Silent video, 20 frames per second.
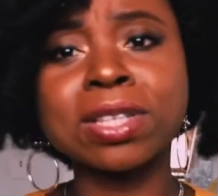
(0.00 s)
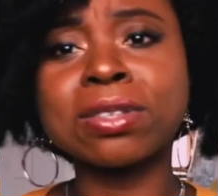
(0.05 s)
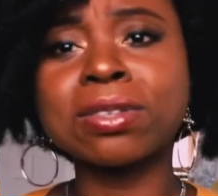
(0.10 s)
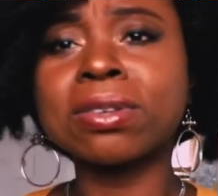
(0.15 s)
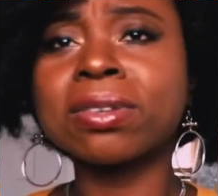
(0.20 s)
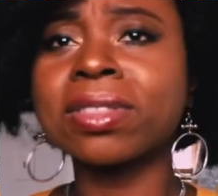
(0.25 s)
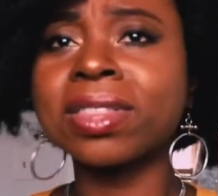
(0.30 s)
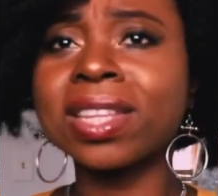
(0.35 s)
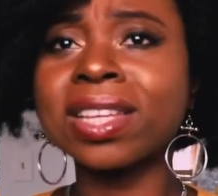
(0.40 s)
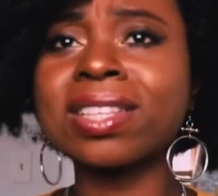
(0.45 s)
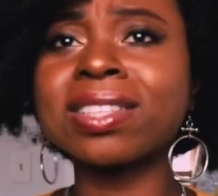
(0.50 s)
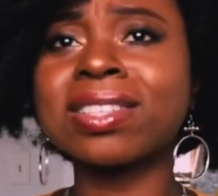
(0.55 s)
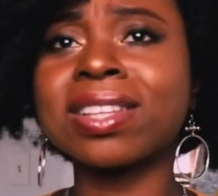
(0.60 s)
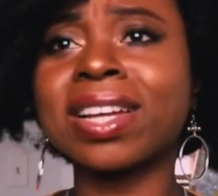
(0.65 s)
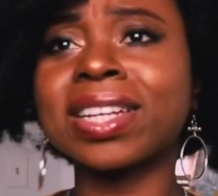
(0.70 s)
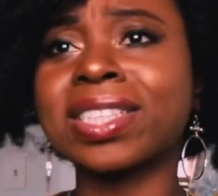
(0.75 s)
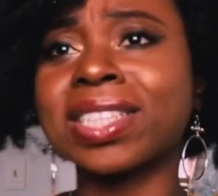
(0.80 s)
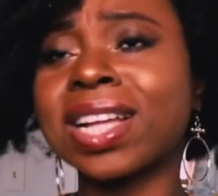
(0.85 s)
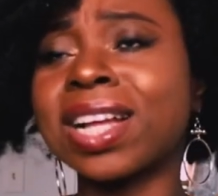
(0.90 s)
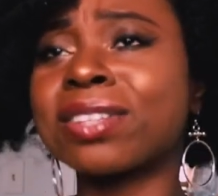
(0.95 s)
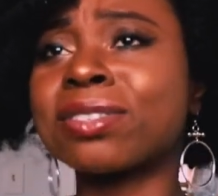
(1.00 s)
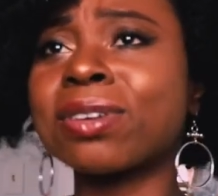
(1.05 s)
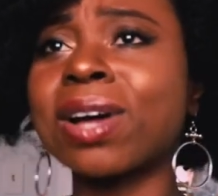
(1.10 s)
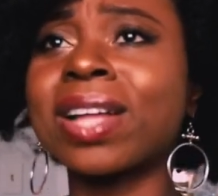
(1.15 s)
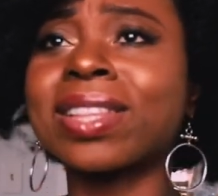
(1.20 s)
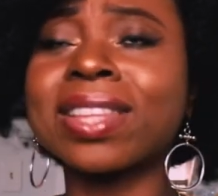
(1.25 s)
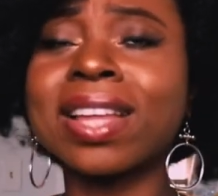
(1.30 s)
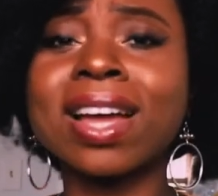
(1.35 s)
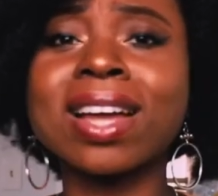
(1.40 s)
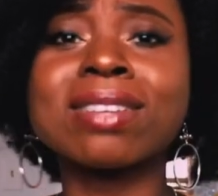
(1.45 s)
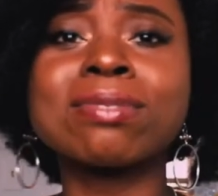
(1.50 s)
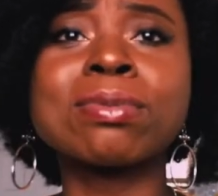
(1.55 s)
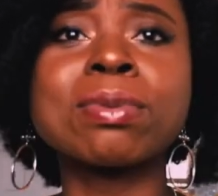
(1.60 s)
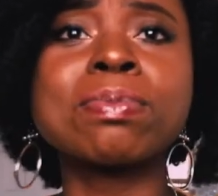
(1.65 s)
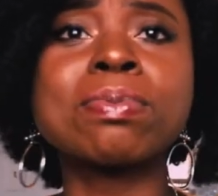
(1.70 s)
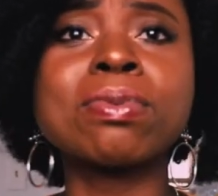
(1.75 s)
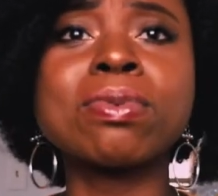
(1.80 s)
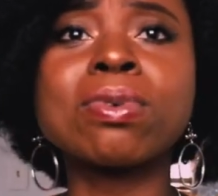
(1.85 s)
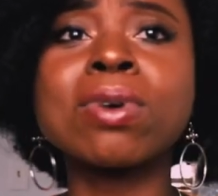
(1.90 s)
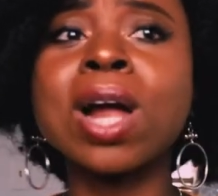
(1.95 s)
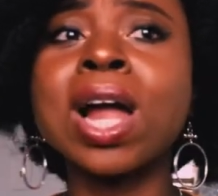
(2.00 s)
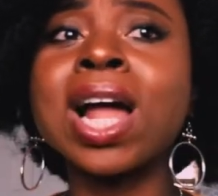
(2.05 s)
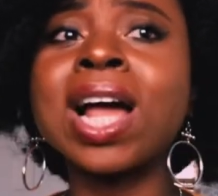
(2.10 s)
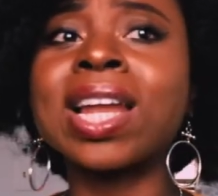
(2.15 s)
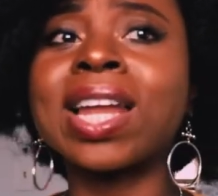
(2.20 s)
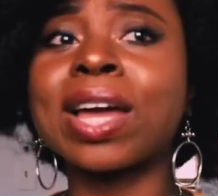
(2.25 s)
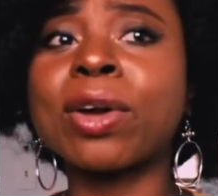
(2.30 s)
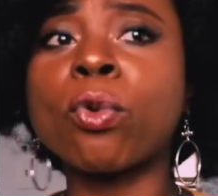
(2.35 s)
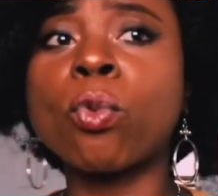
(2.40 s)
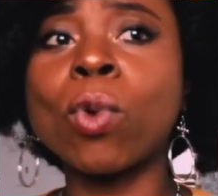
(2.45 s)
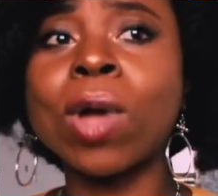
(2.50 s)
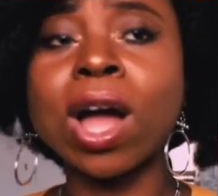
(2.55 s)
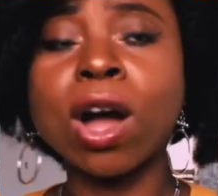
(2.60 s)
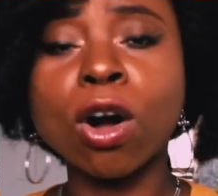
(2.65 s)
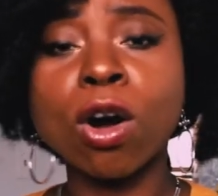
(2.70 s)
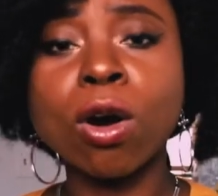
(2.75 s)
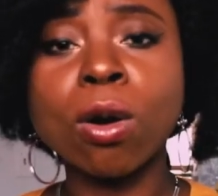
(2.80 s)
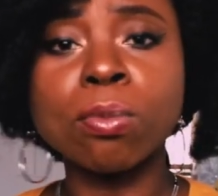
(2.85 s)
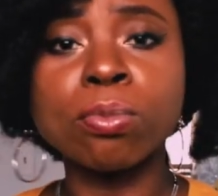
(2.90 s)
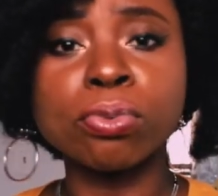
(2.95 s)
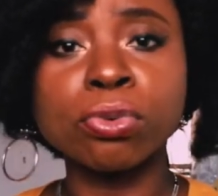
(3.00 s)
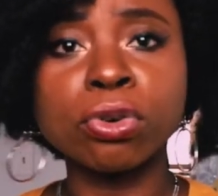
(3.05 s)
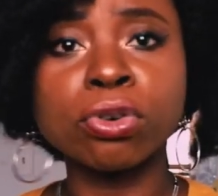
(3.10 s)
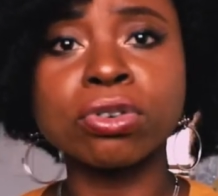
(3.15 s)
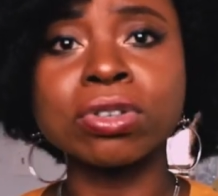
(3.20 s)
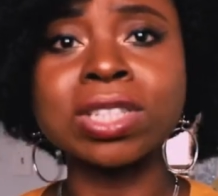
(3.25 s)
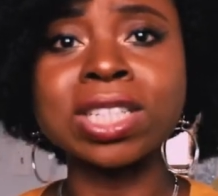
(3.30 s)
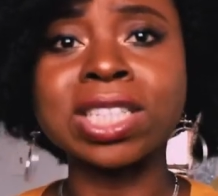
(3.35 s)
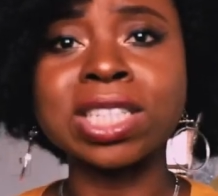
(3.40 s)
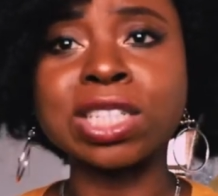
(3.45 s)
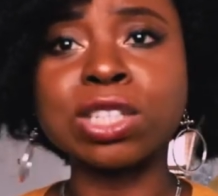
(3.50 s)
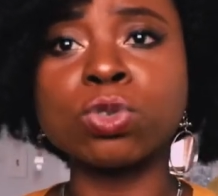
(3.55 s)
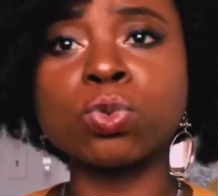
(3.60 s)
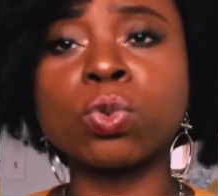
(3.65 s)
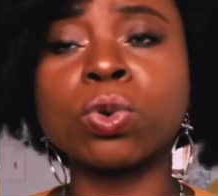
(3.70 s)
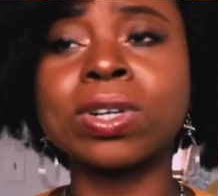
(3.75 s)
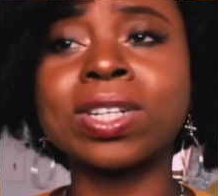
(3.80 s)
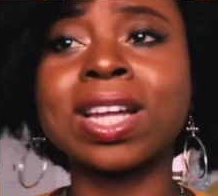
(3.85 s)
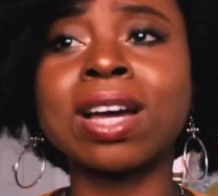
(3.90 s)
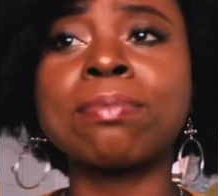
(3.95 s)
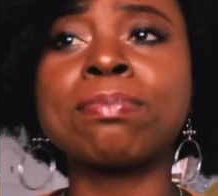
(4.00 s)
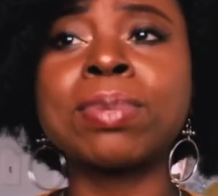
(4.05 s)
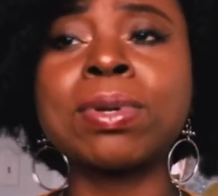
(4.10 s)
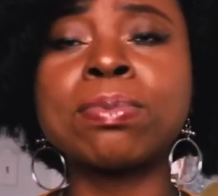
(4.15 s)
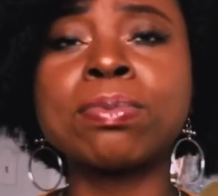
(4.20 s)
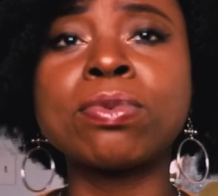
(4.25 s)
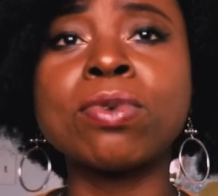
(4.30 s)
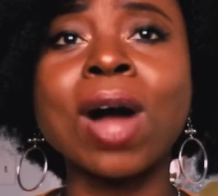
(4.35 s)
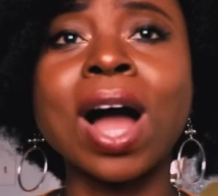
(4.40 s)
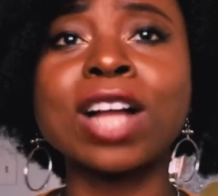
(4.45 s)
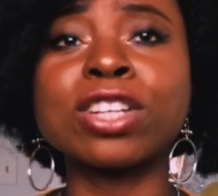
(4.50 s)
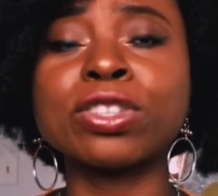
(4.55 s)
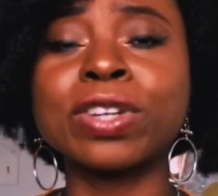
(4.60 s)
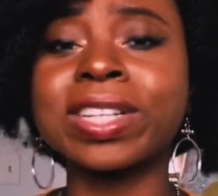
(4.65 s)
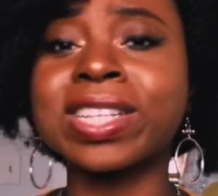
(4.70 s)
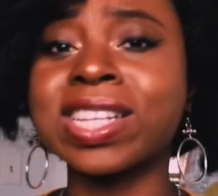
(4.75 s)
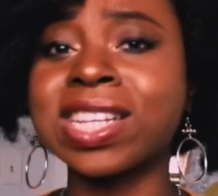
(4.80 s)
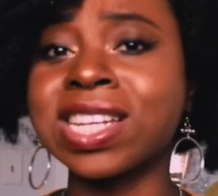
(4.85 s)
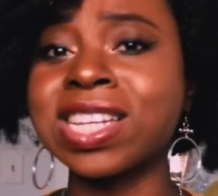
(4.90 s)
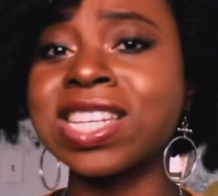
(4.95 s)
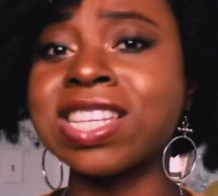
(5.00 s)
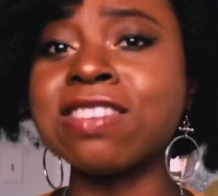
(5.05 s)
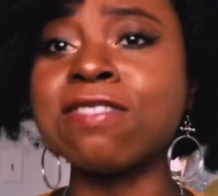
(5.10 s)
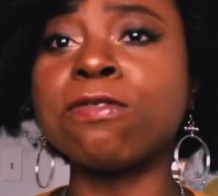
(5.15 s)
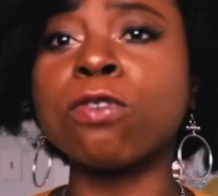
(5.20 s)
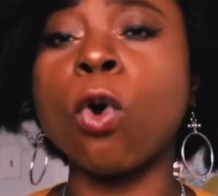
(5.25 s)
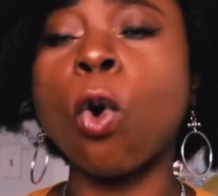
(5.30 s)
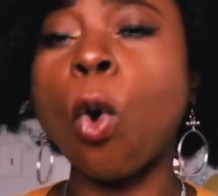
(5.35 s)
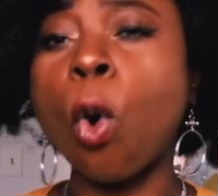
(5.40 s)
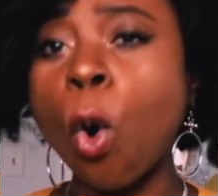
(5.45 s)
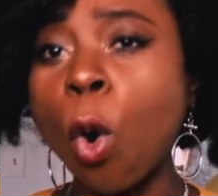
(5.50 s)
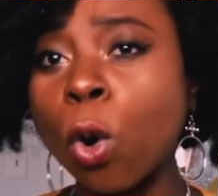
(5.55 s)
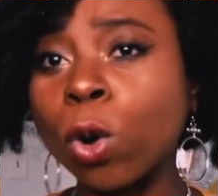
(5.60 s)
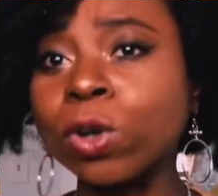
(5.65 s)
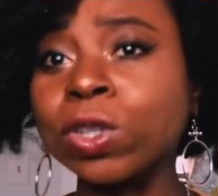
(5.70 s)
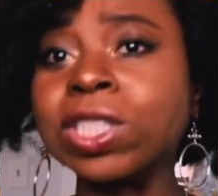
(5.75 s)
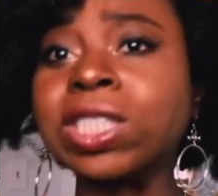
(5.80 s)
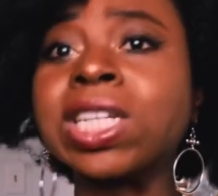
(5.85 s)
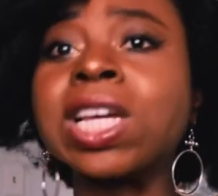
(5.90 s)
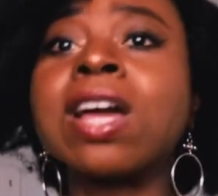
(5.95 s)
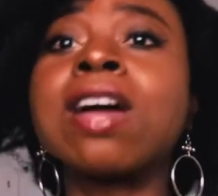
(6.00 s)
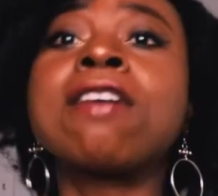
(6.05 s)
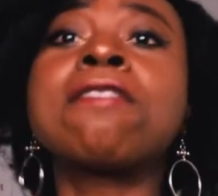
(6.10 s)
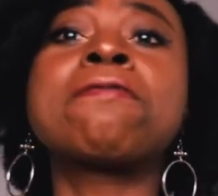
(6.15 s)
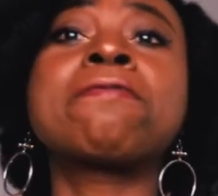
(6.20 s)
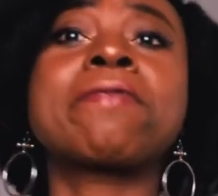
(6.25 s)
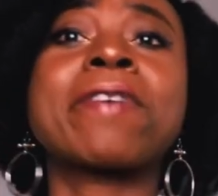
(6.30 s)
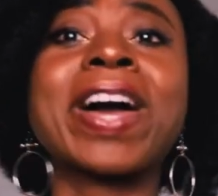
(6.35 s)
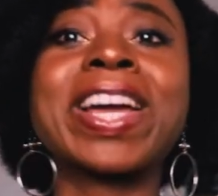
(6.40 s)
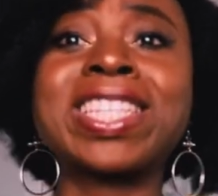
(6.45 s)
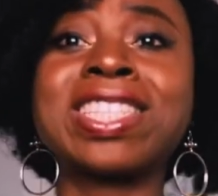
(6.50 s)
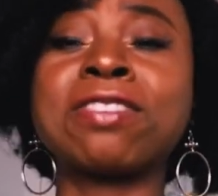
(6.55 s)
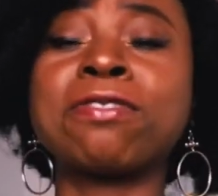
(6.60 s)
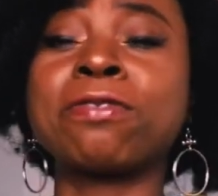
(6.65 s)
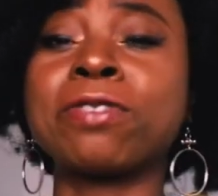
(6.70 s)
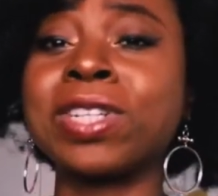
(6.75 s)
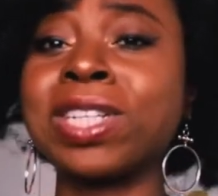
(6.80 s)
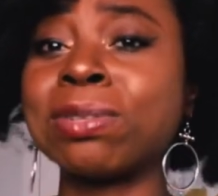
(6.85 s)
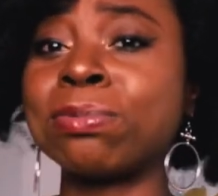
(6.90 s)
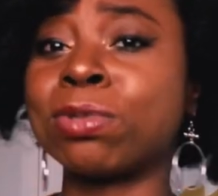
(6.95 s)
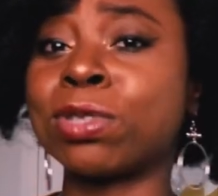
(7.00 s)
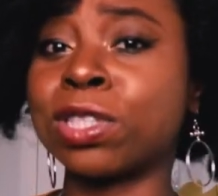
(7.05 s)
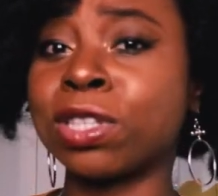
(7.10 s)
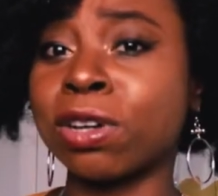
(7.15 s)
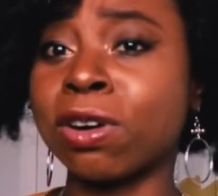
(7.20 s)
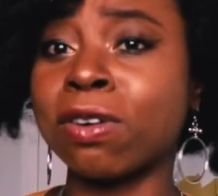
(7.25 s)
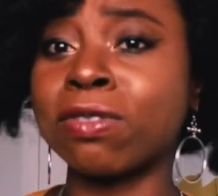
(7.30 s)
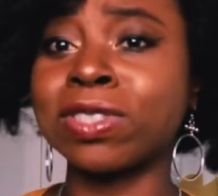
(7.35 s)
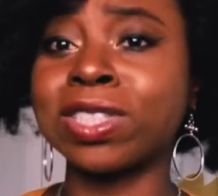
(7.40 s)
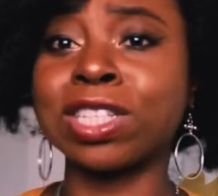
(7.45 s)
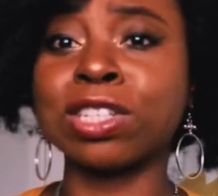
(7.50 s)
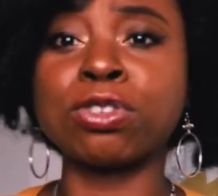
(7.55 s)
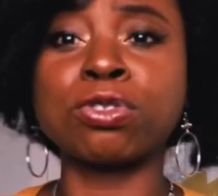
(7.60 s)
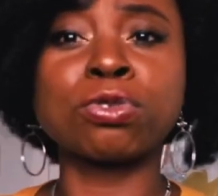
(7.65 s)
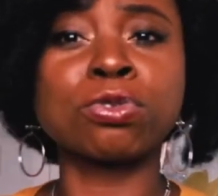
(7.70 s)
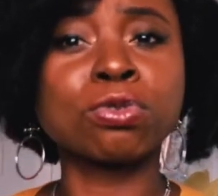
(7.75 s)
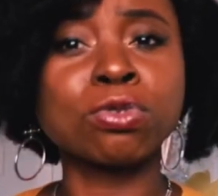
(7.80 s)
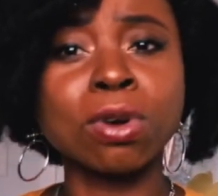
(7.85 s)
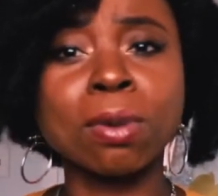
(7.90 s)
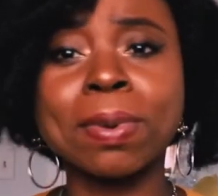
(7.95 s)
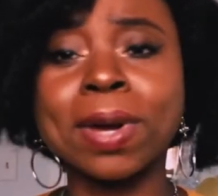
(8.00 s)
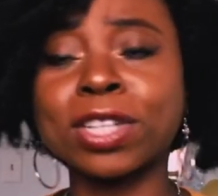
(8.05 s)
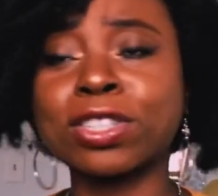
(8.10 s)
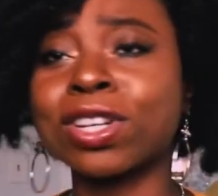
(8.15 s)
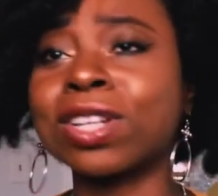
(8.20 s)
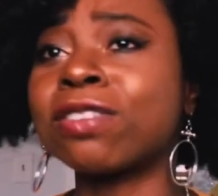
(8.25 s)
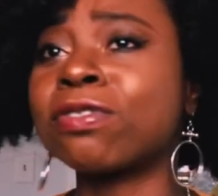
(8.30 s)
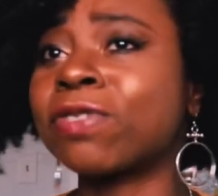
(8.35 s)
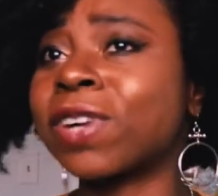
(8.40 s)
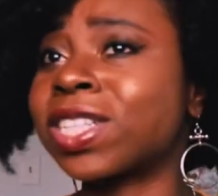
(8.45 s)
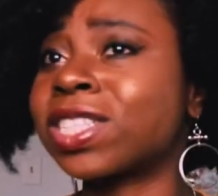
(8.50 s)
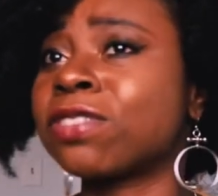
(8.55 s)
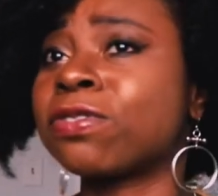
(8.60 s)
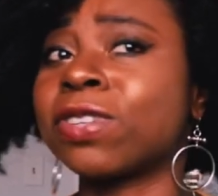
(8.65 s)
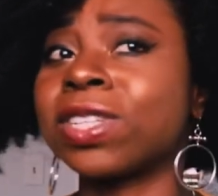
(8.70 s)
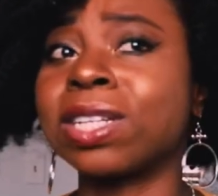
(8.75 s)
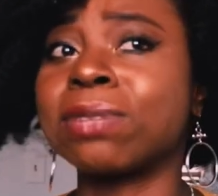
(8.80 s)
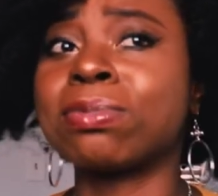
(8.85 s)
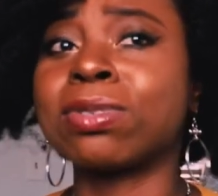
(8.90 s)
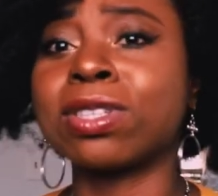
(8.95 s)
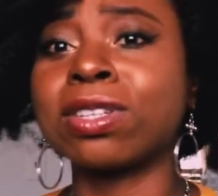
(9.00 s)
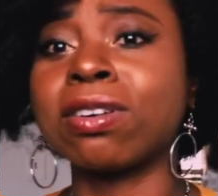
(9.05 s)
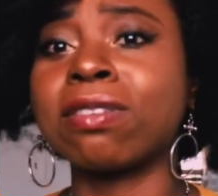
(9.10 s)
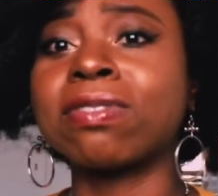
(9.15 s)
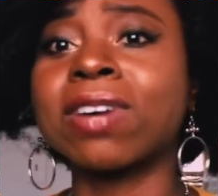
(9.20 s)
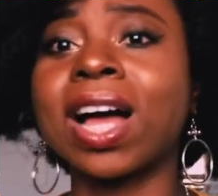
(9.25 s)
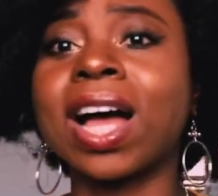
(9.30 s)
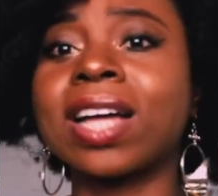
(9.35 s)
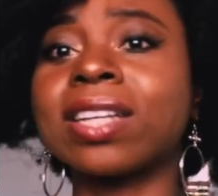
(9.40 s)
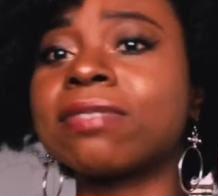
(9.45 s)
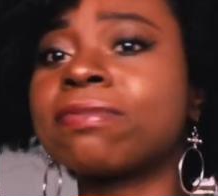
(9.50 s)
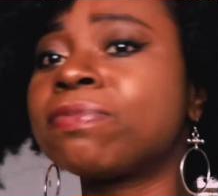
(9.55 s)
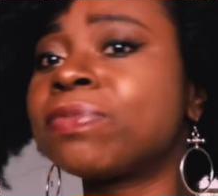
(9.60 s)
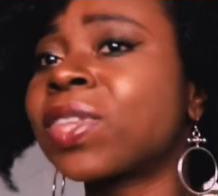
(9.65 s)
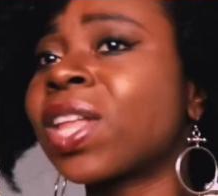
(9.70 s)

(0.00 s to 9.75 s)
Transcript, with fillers: So things like that. So at times people like we are all broken in this world and people actually live own fighting for themselves they grew up actually fighting for themselves and